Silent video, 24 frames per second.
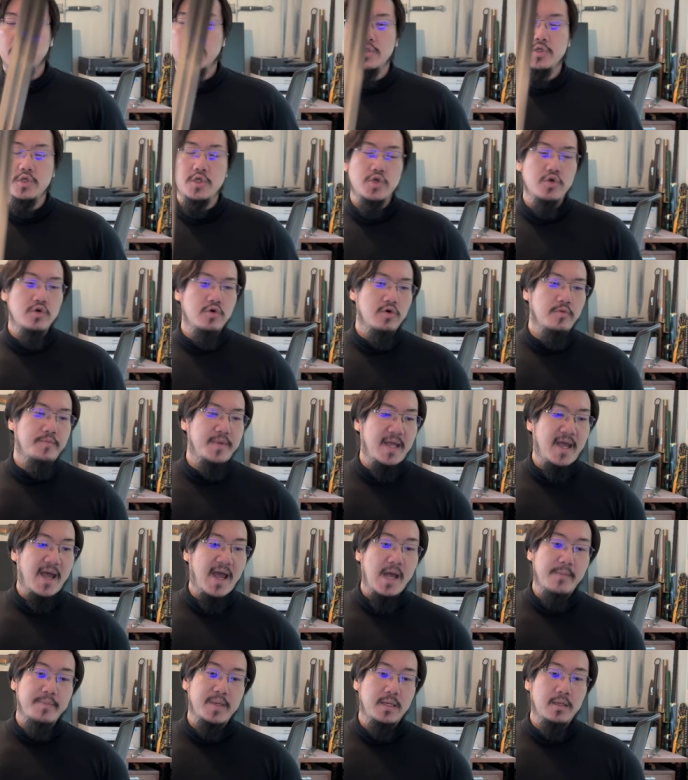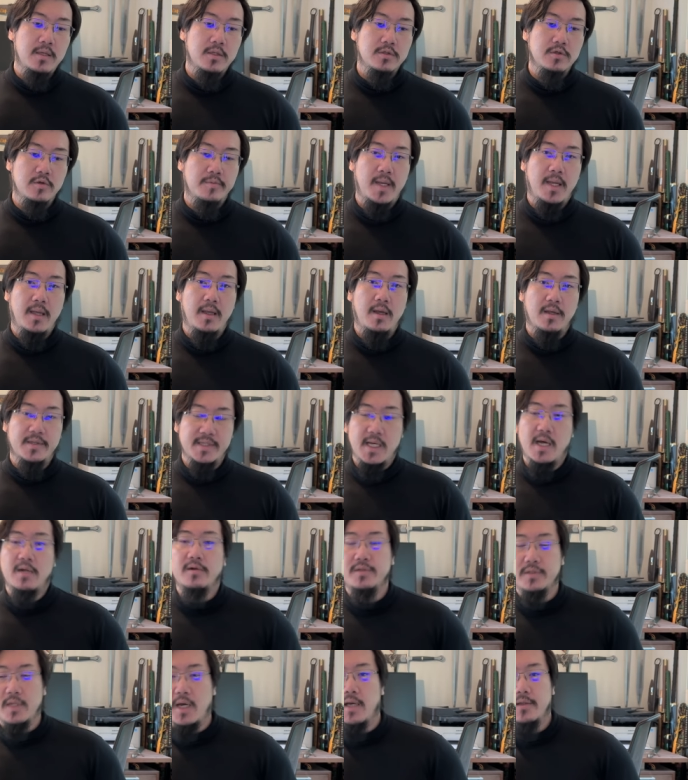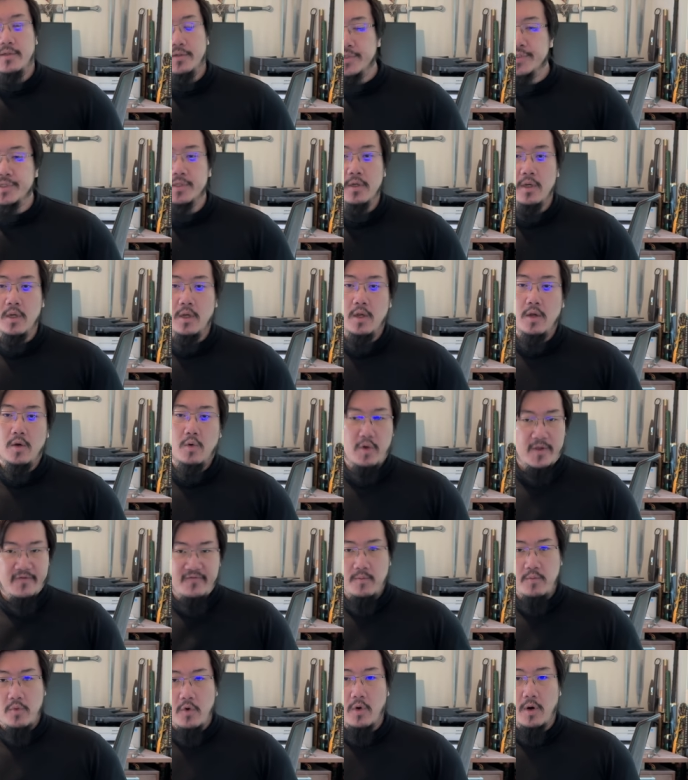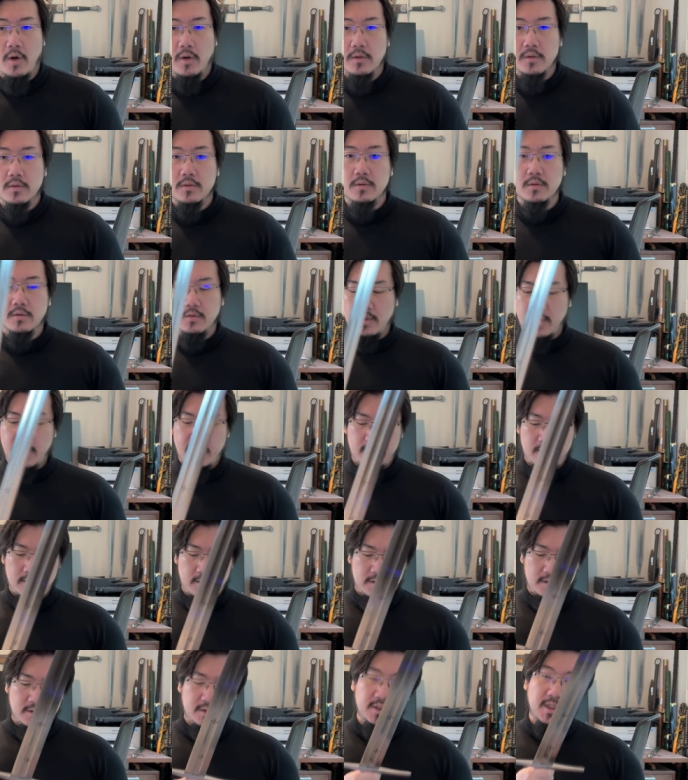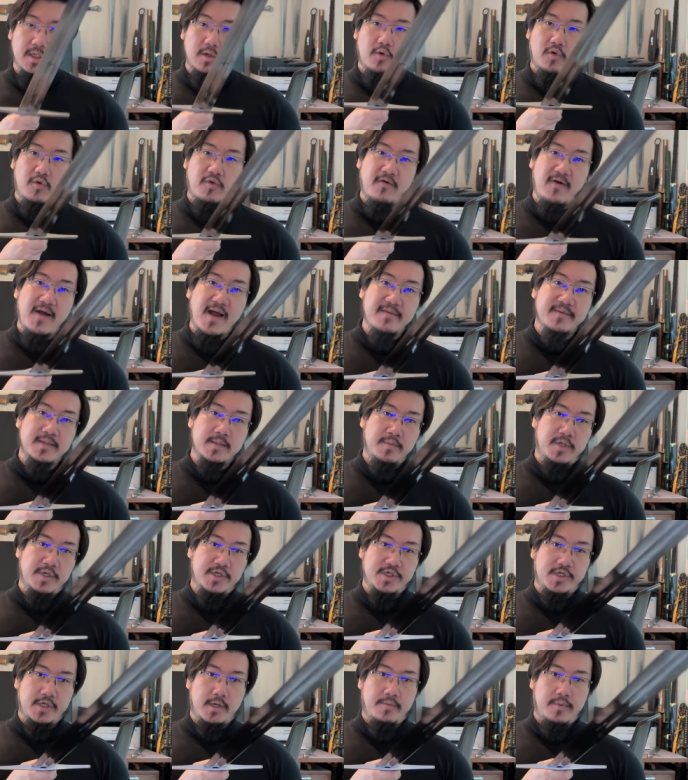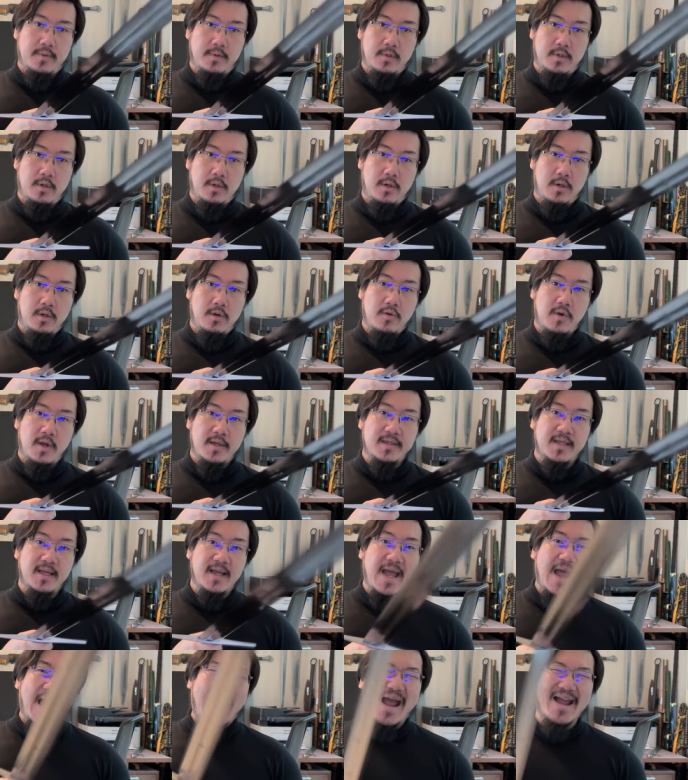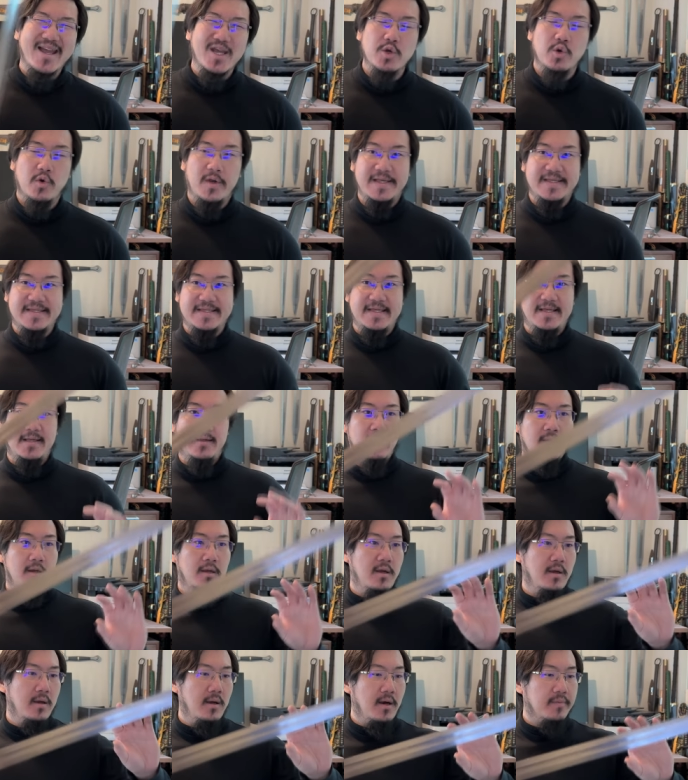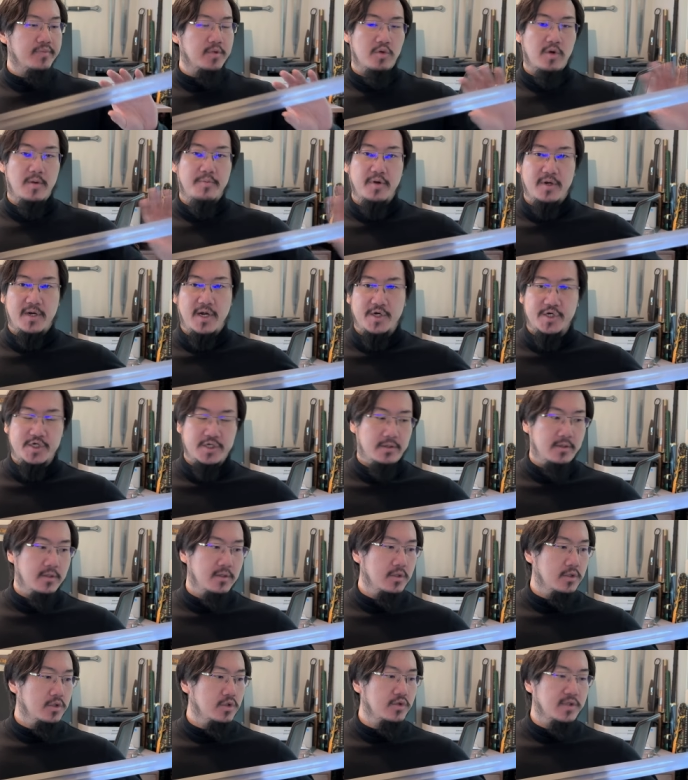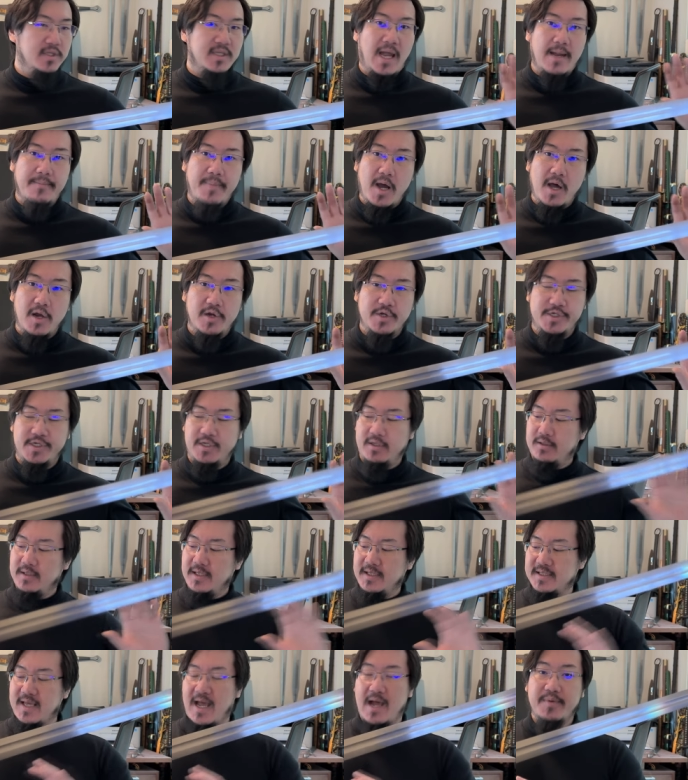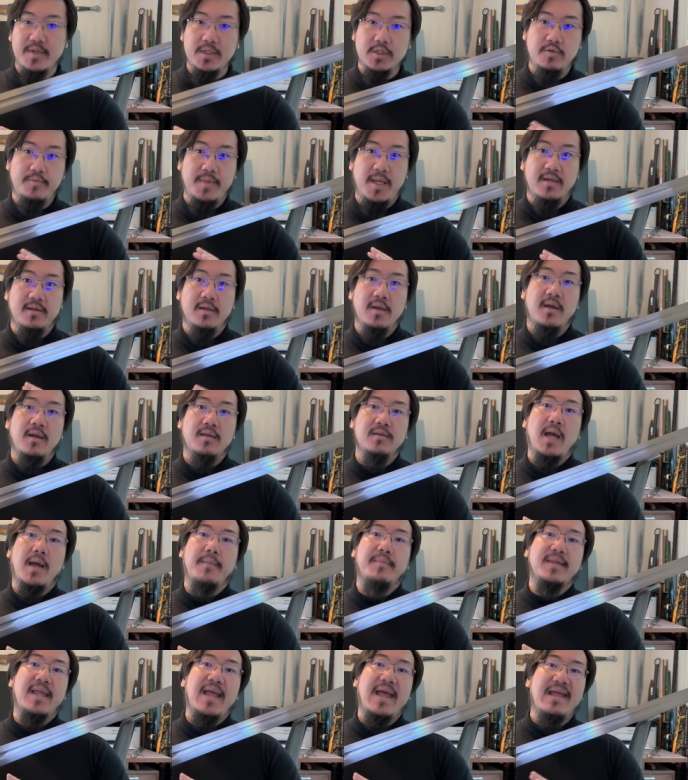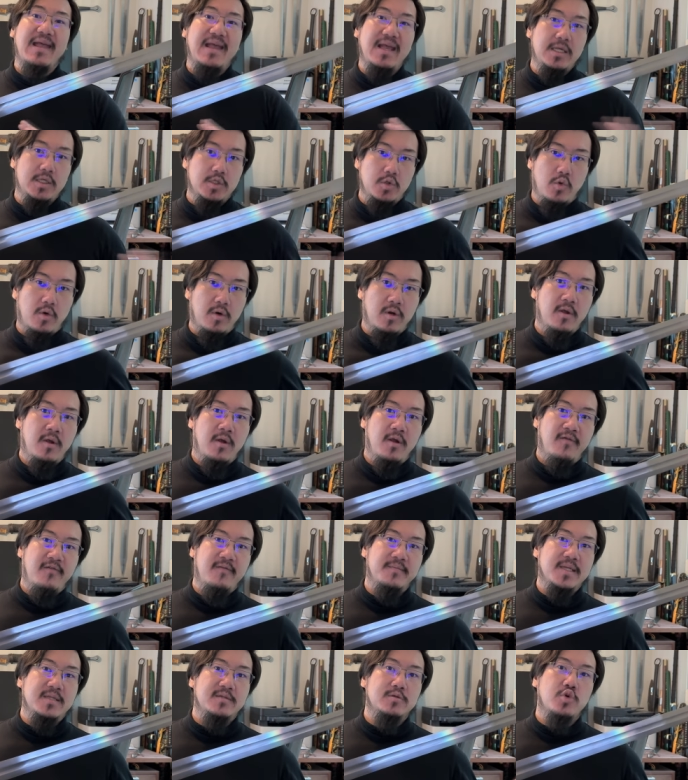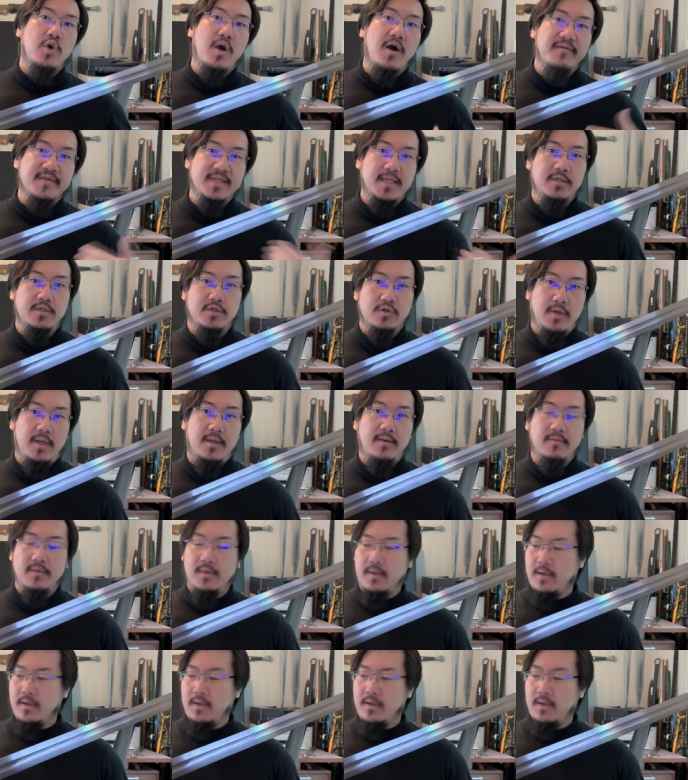you'll be happy to pay a solid dollars or even more, right? The craftsmanship, right? The accuracy of the reproduction to the typology. This happens to be a type 10 Azor from the 12th century.